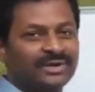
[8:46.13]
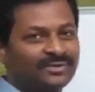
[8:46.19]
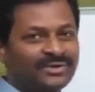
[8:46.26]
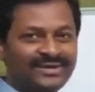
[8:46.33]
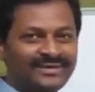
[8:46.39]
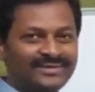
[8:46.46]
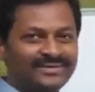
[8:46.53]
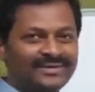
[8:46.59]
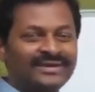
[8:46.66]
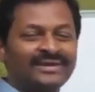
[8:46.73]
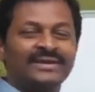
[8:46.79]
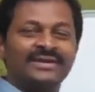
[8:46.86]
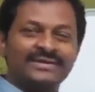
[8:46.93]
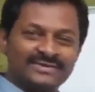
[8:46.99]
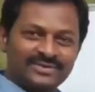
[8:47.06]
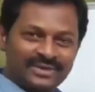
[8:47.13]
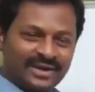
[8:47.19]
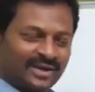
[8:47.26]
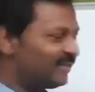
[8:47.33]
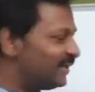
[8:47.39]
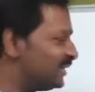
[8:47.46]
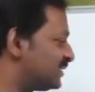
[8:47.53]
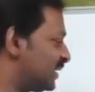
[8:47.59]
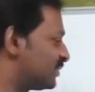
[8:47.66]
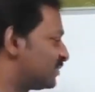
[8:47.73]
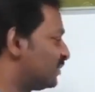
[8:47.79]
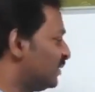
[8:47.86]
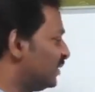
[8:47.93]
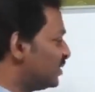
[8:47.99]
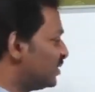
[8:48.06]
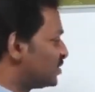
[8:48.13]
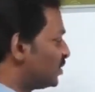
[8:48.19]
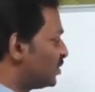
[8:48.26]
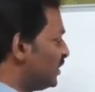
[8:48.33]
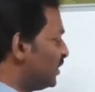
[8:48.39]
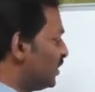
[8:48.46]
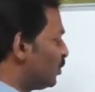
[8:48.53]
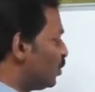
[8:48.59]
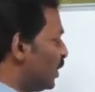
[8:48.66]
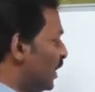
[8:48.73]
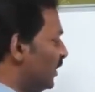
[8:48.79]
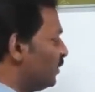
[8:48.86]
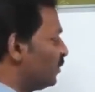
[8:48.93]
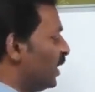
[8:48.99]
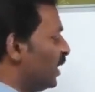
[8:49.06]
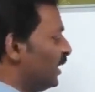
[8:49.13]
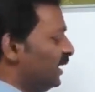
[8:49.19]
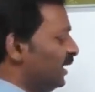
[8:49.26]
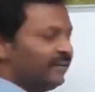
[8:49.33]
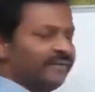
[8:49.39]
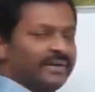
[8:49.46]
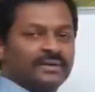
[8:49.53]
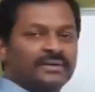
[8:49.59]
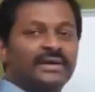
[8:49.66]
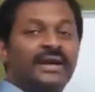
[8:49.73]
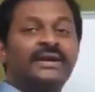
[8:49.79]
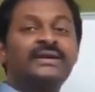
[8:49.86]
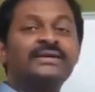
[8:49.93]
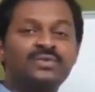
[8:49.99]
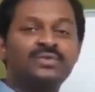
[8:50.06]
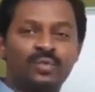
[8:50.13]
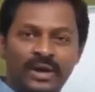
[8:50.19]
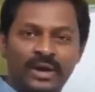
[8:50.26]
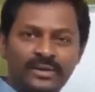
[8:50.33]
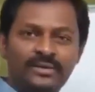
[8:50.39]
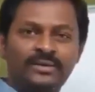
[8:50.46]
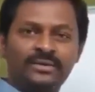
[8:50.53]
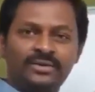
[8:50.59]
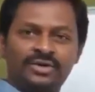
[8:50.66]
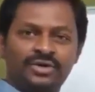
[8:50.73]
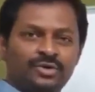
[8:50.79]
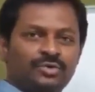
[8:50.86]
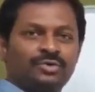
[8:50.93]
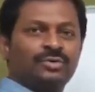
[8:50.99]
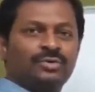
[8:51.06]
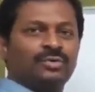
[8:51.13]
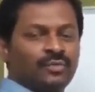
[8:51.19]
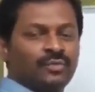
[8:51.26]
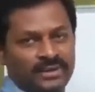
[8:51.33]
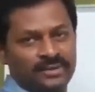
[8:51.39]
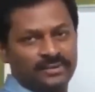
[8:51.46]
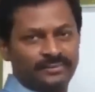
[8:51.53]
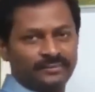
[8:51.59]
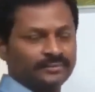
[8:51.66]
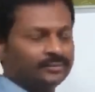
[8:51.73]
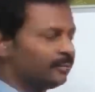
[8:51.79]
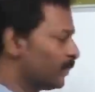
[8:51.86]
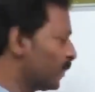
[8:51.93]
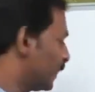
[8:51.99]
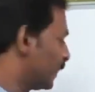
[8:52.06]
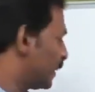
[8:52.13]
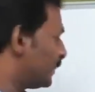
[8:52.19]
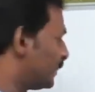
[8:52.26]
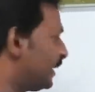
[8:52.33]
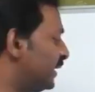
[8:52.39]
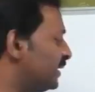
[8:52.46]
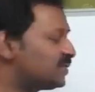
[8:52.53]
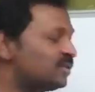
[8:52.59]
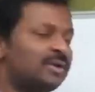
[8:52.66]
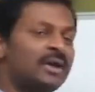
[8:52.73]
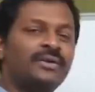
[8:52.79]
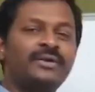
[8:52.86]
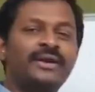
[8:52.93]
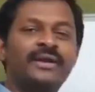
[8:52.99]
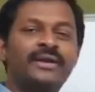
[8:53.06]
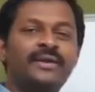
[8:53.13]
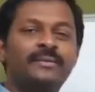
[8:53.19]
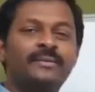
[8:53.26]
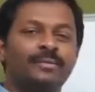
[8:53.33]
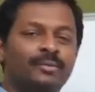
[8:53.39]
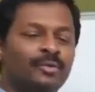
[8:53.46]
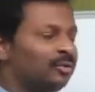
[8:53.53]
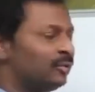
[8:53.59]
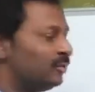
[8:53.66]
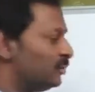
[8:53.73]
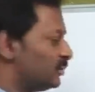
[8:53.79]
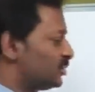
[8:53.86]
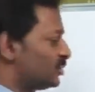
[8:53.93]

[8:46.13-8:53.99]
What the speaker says: How na? So, now we'll check. So, here 1 1 11, that is 1 2 1. Mari enni sunnalu unnai? 3.